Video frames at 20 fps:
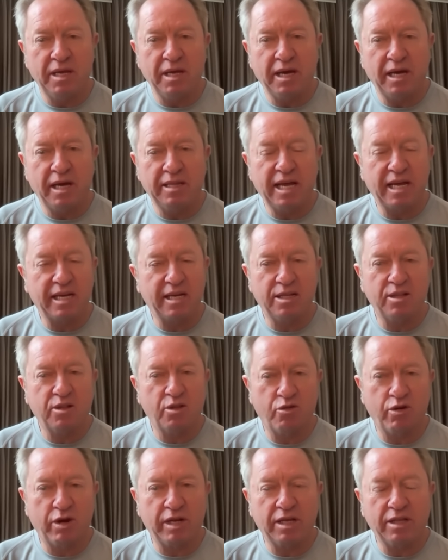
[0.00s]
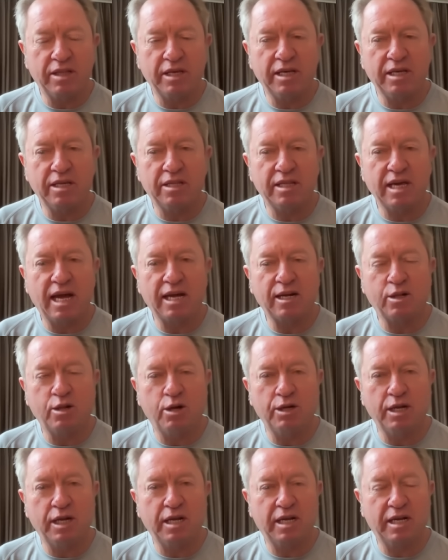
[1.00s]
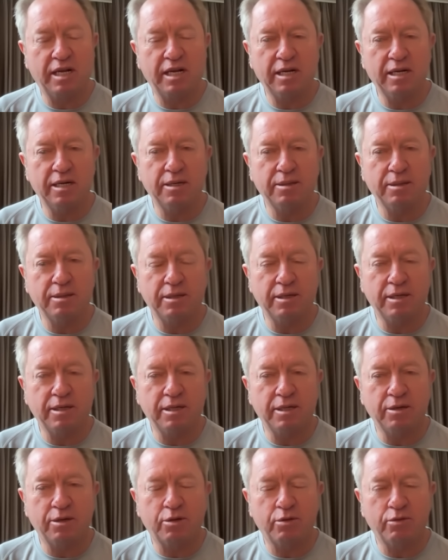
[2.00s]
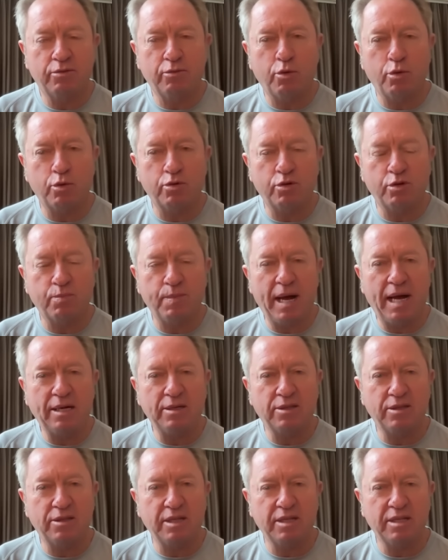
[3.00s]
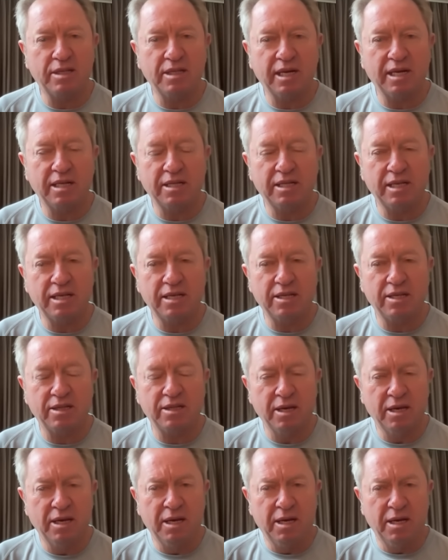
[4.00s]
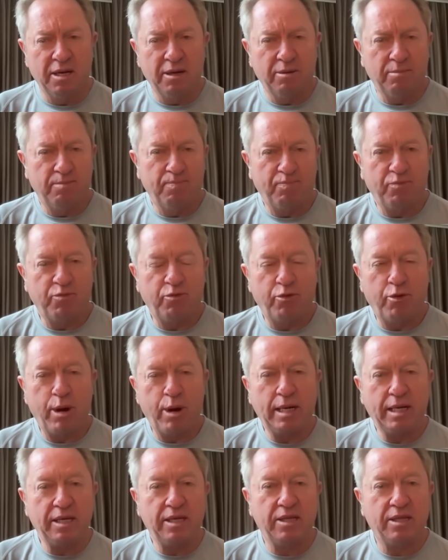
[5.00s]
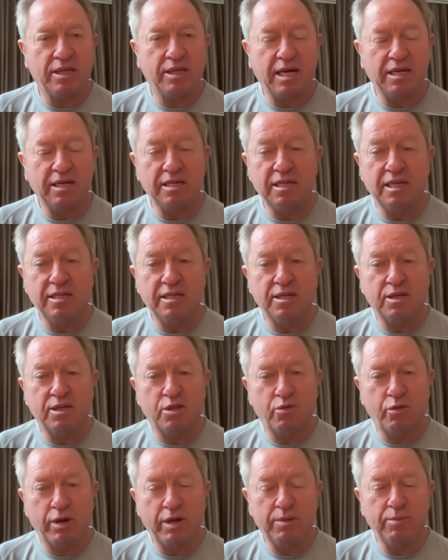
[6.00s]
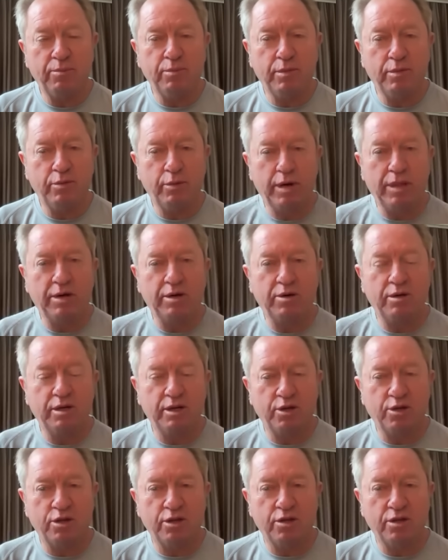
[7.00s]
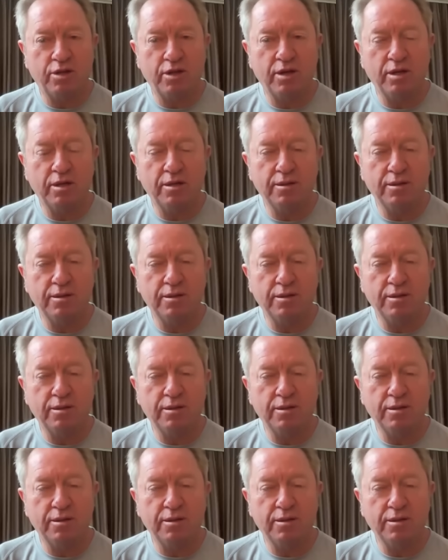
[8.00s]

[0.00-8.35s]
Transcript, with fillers: and that can trigger the cyclonic, the sort of water spouts and these really sudden and extreme weather conditions.